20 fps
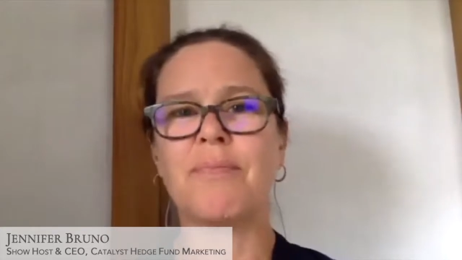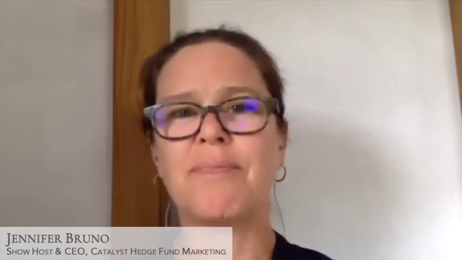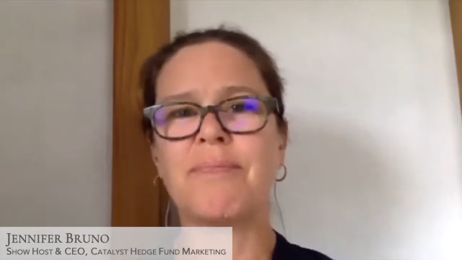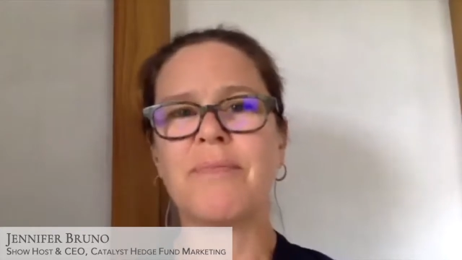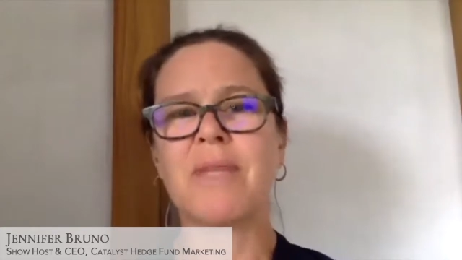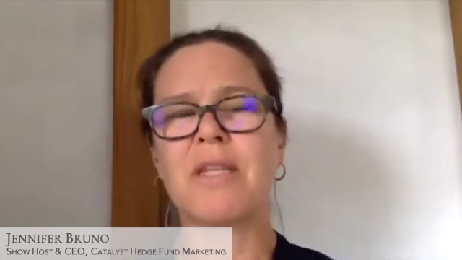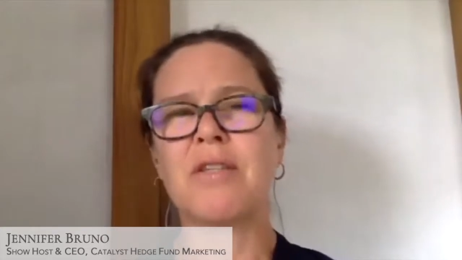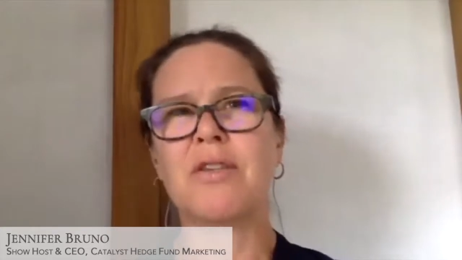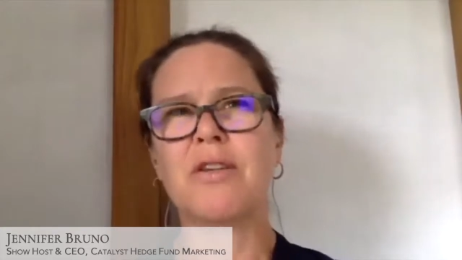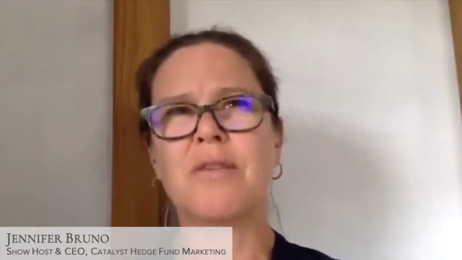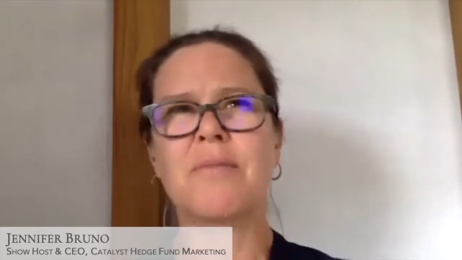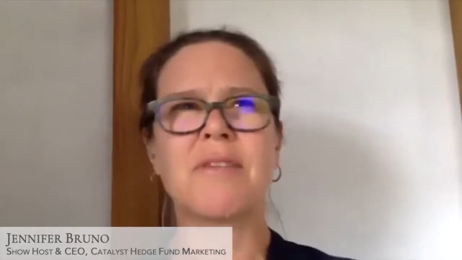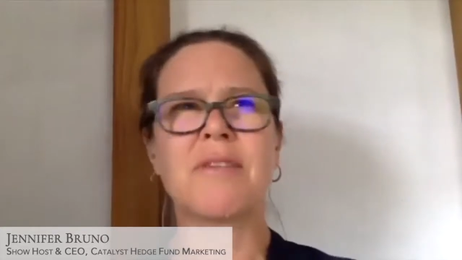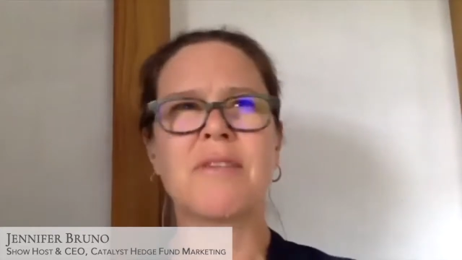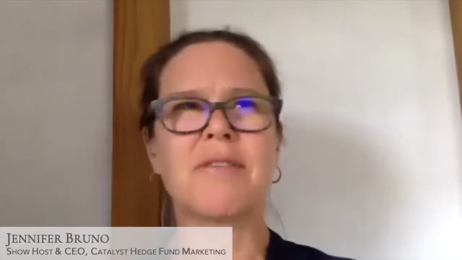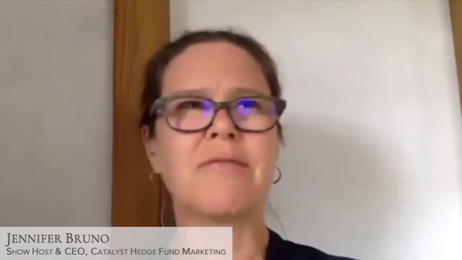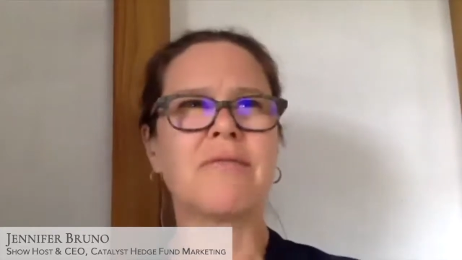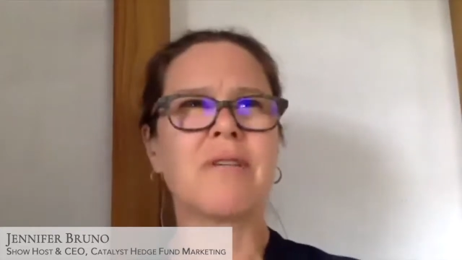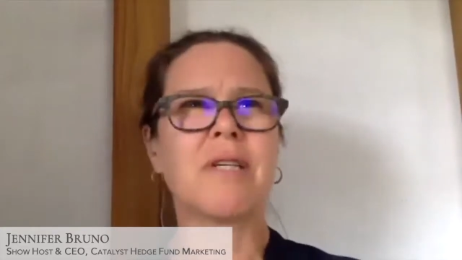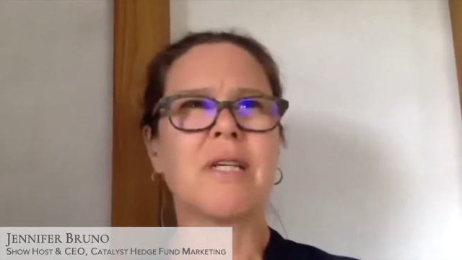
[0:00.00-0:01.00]
In terms of
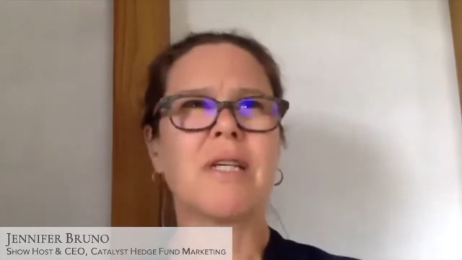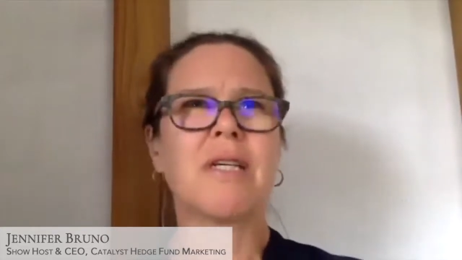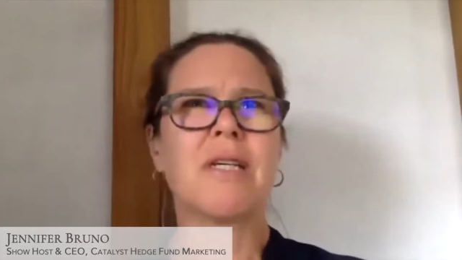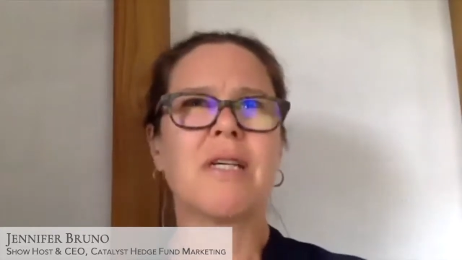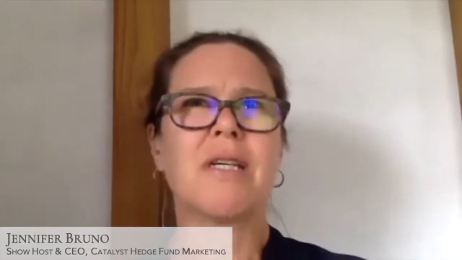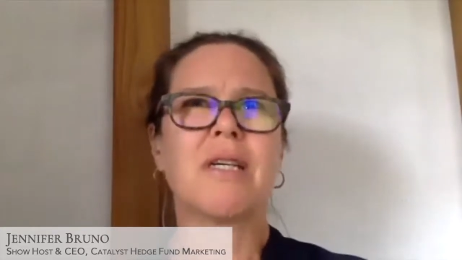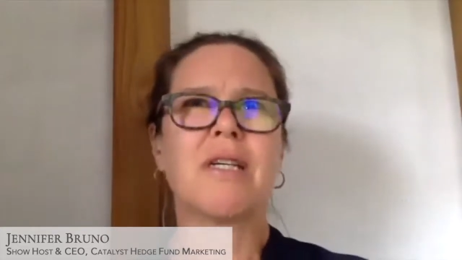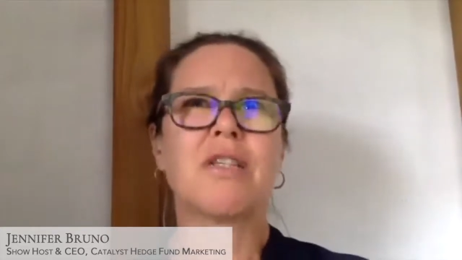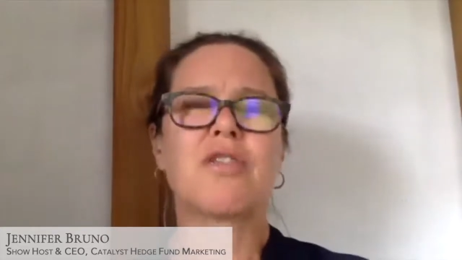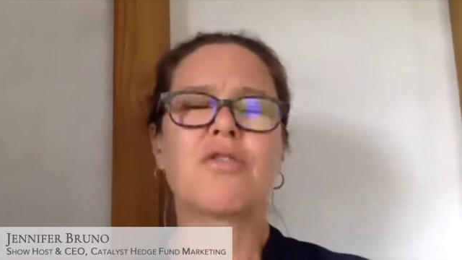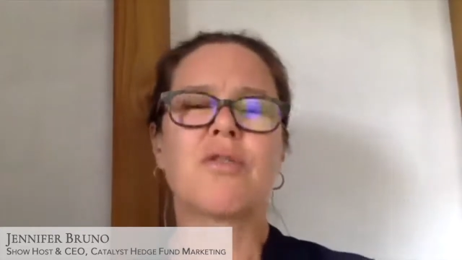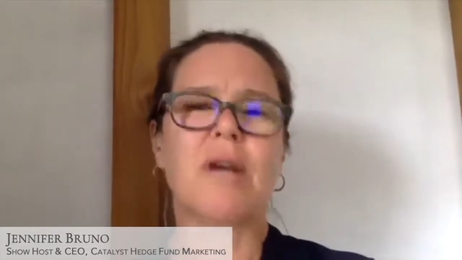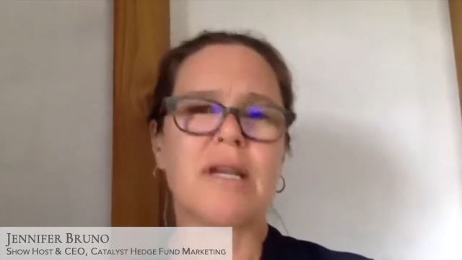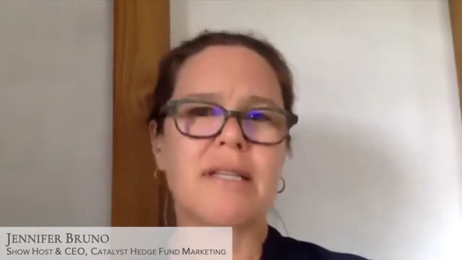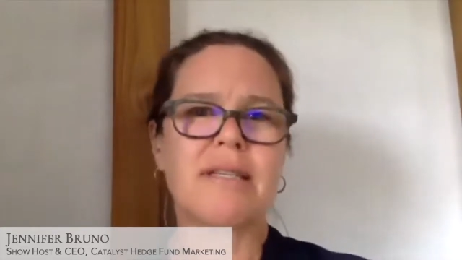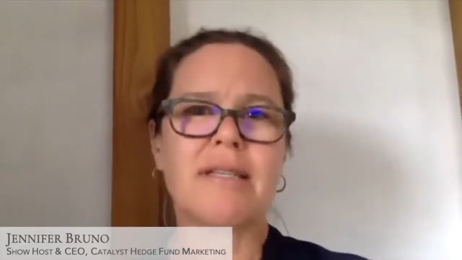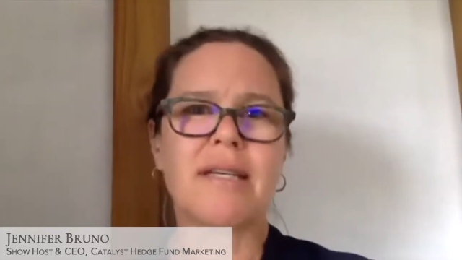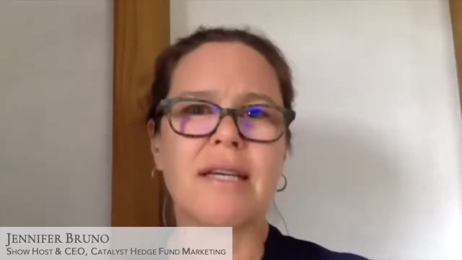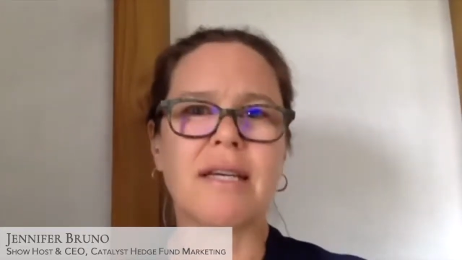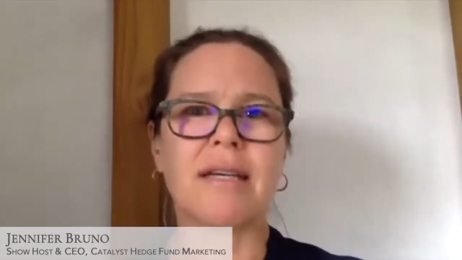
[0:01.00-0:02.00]

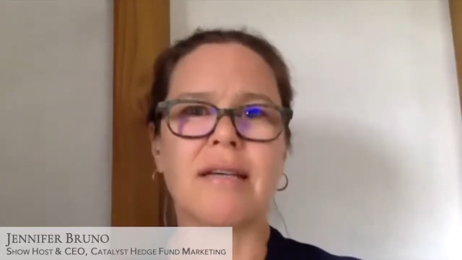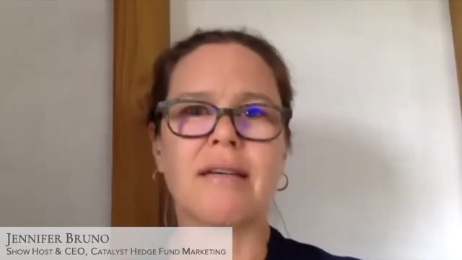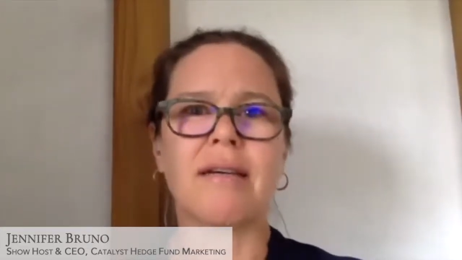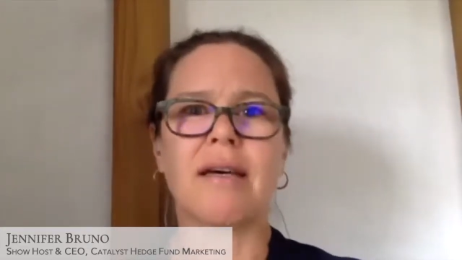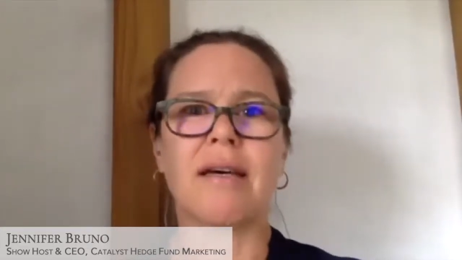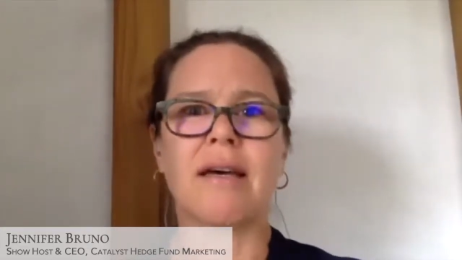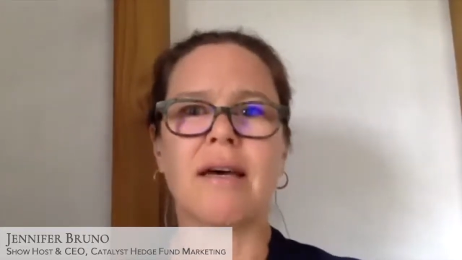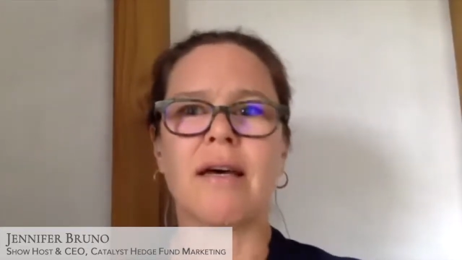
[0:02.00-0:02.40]
trusting,